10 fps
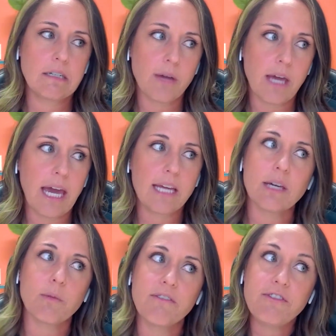okay,
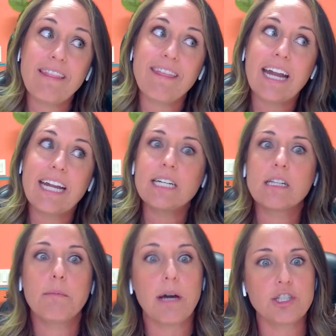can we fit that into
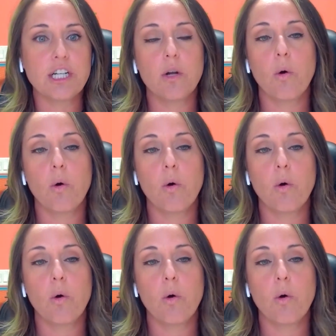the budget?